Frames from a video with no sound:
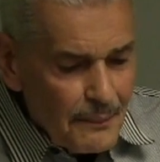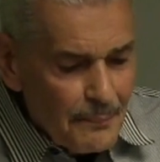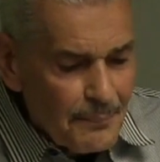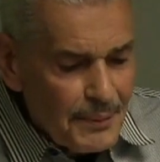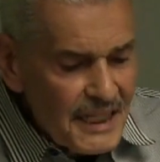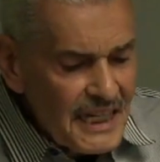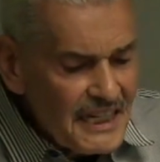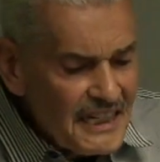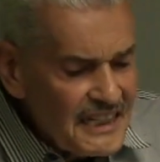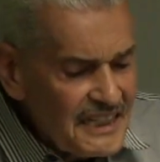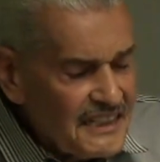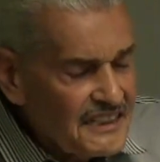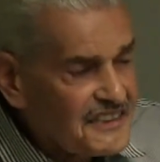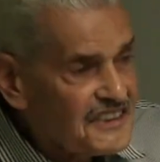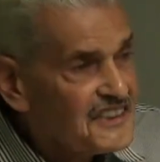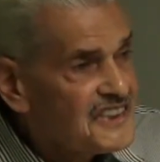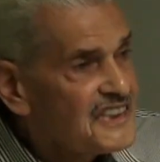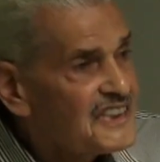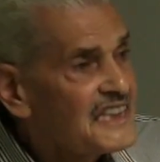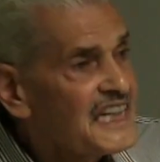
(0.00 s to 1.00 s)

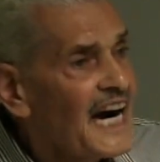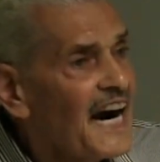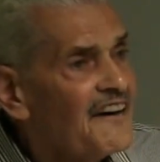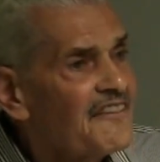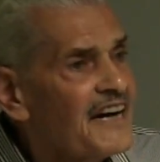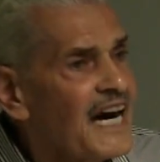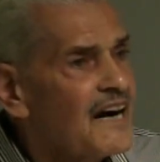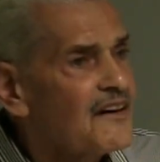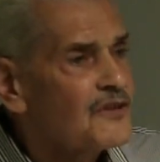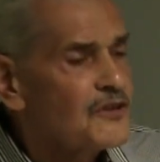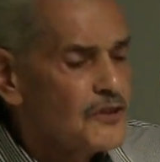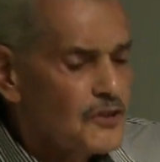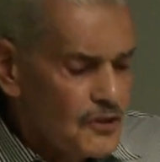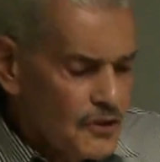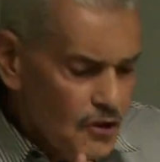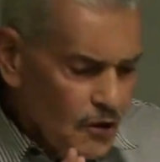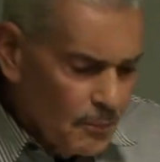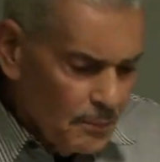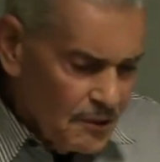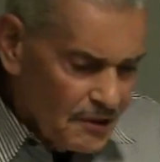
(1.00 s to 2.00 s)
Bees carry out
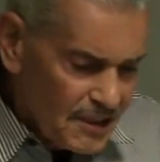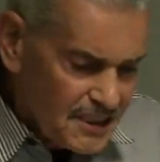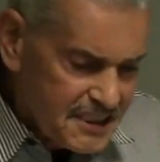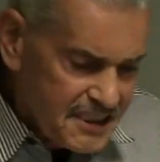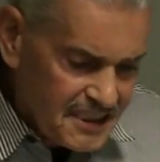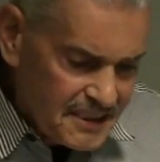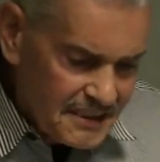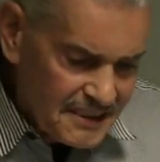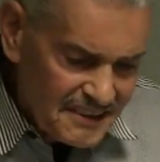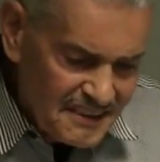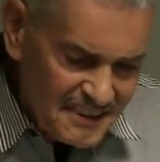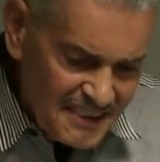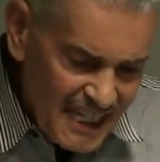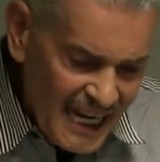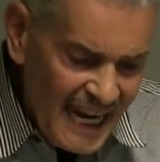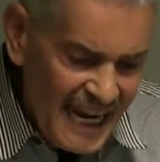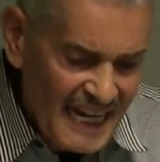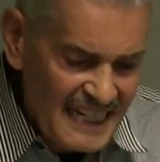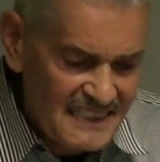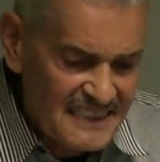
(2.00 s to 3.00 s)
numerous
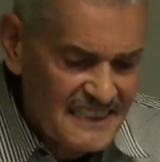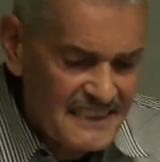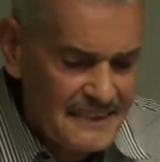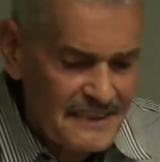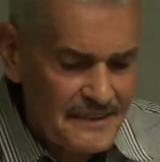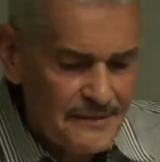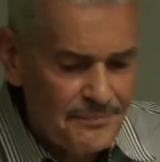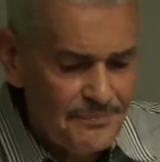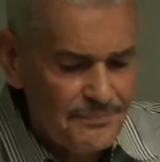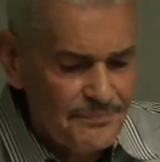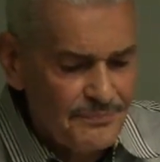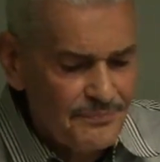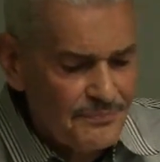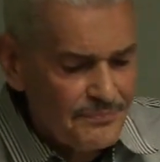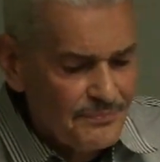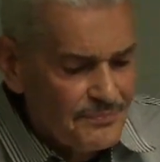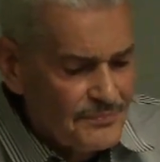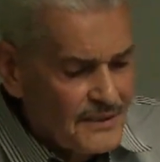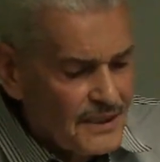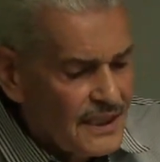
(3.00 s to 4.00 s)
tasks,
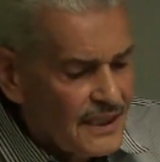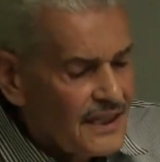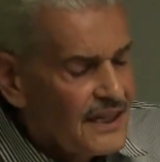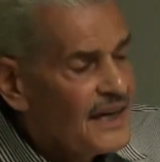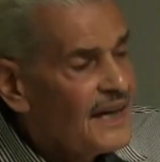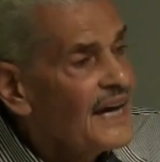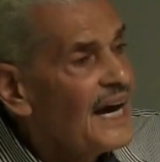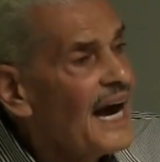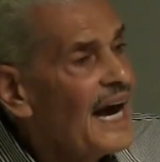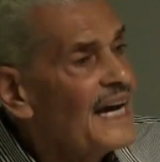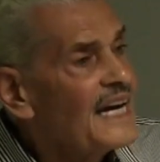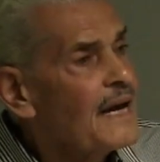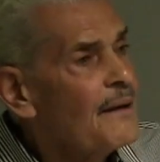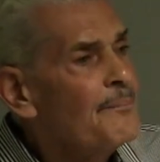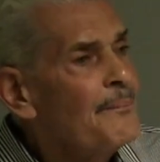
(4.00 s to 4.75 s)
and they